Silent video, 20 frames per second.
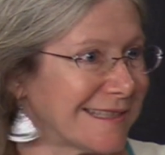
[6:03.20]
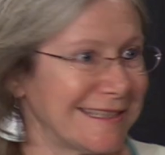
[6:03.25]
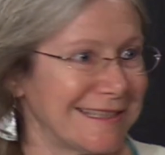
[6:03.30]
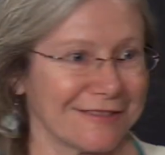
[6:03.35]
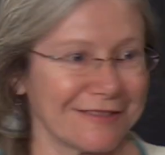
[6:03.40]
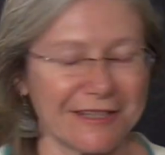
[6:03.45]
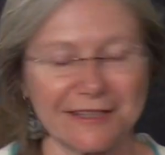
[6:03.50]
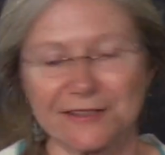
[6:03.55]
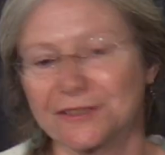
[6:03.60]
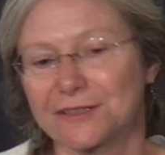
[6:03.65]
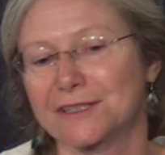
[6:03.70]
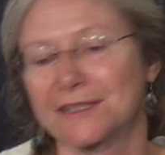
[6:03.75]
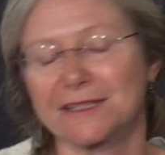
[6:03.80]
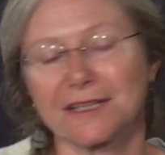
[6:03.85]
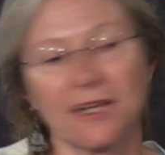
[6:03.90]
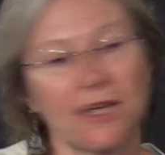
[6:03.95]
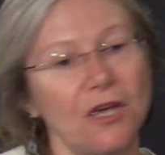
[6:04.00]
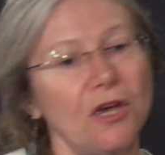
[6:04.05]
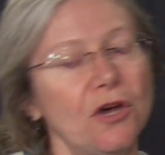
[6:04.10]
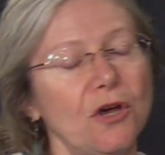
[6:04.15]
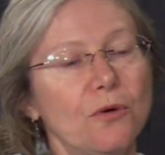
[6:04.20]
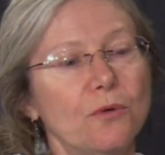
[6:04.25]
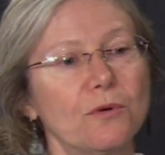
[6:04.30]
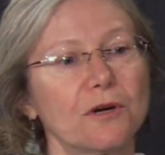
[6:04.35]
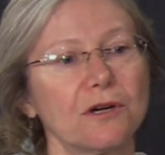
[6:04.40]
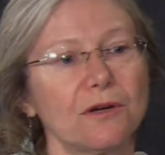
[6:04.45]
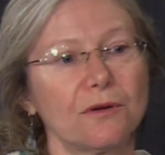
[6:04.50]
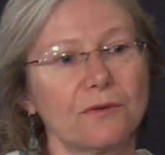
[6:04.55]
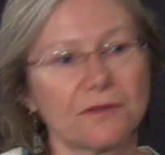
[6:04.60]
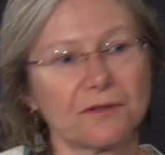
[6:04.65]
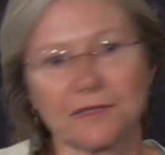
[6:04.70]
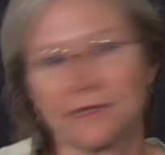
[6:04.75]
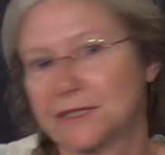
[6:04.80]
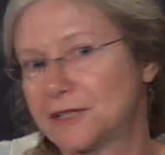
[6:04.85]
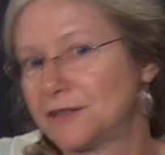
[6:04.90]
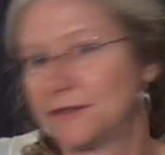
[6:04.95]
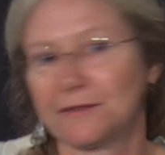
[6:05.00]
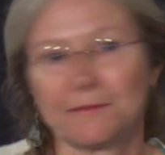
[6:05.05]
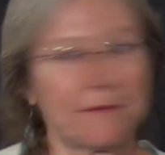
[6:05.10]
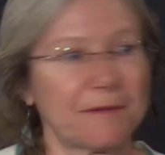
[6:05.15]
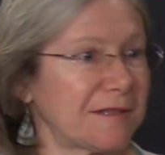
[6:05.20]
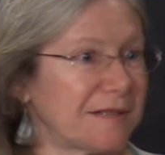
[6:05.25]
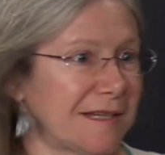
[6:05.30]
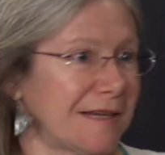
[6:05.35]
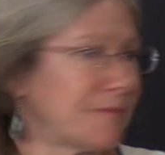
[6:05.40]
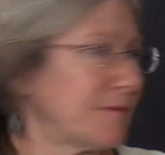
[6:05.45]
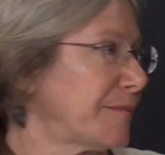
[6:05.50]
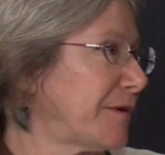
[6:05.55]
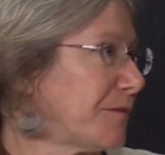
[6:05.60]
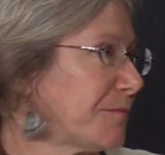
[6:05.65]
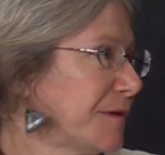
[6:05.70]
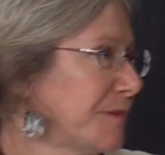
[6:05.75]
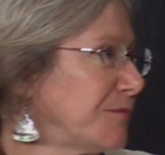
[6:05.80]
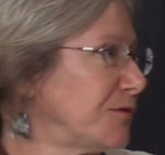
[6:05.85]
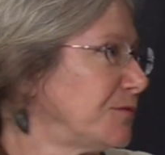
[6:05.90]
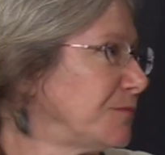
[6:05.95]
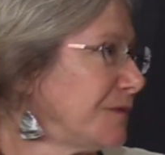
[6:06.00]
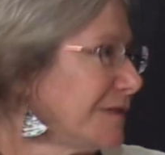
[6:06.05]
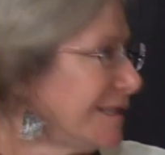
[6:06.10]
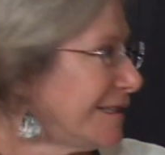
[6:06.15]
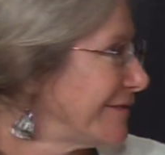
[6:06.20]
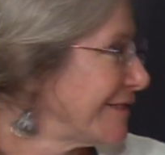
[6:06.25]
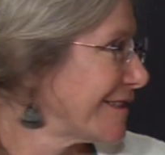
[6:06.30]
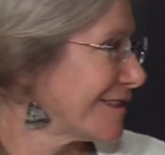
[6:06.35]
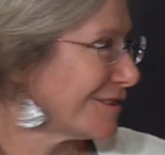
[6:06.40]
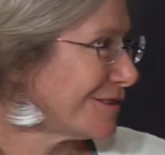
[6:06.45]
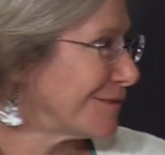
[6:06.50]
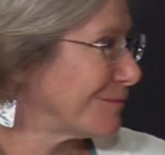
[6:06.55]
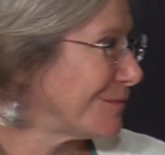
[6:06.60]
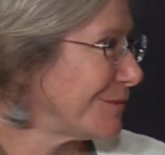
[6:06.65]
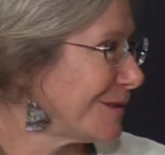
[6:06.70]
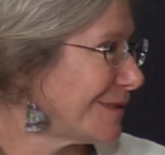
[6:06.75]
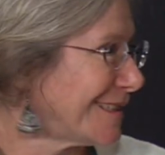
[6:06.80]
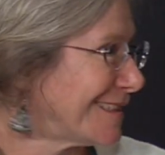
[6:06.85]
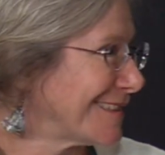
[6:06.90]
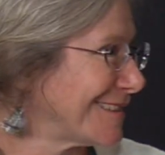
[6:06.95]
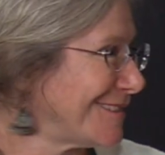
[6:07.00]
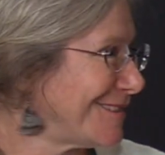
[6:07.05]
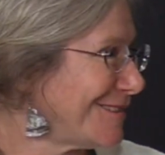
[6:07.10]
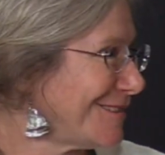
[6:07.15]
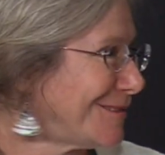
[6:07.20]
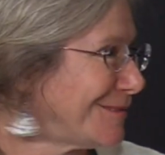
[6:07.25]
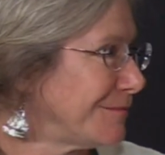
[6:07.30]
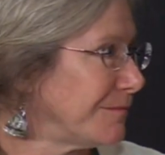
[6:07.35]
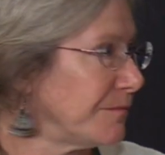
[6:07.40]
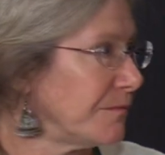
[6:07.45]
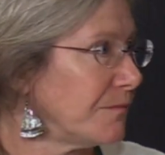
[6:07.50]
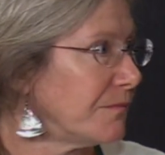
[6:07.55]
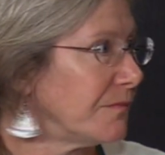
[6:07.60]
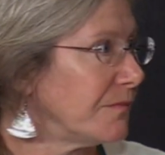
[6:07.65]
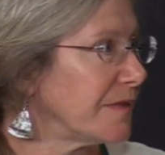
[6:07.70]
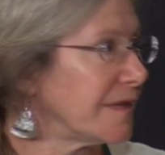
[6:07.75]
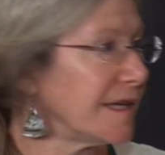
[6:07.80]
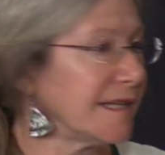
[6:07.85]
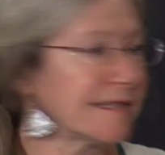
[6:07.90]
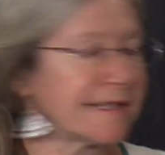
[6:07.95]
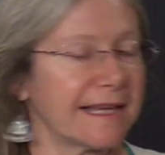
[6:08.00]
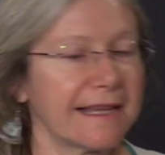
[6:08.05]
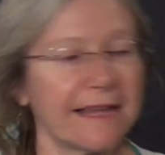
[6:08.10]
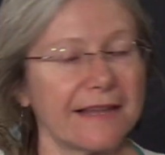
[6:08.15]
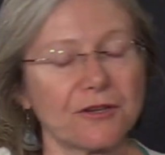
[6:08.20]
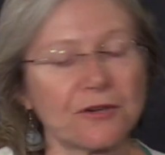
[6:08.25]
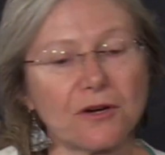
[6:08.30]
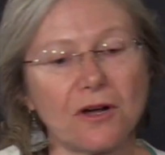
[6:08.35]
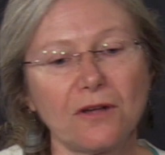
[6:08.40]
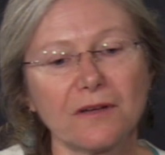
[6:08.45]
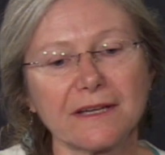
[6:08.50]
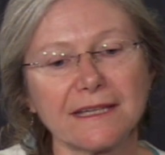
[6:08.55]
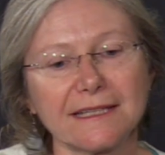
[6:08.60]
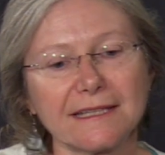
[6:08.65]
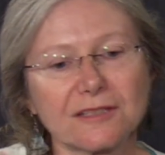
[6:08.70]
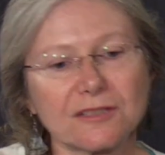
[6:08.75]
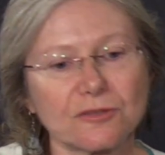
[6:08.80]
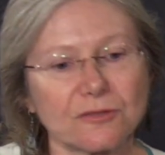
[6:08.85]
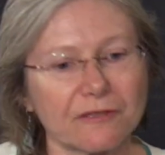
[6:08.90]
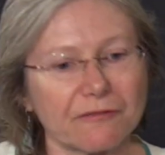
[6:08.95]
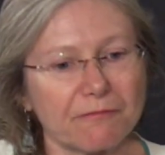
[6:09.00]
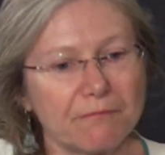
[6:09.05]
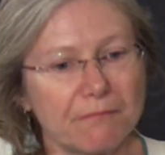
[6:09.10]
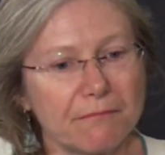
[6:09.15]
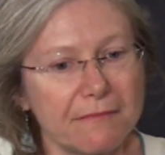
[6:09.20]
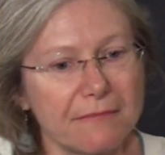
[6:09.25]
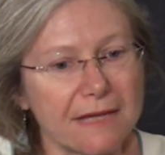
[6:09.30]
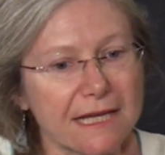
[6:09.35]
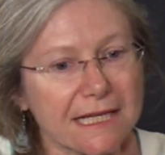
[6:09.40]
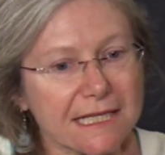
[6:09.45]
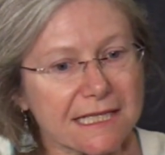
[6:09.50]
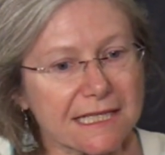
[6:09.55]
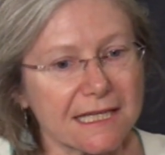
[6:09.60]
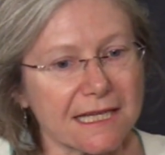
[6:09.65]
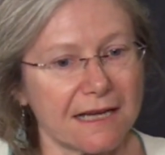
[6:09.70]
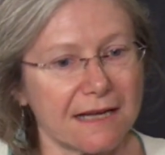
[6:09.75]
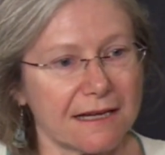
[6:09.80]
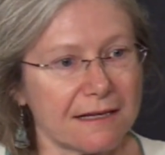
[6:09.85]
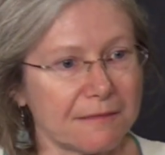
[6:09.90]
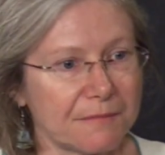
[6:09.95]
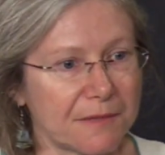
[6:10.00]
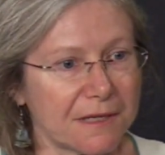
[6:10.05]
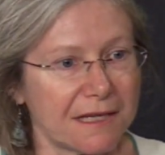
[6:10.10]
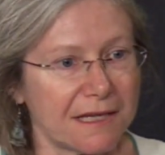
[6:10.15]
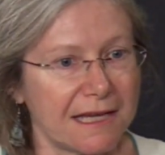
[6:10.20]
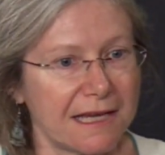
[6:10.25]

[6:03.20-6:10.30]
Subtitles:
right? There's stereotype about people who believe in certain political things, and they're all getting sort of mixed up.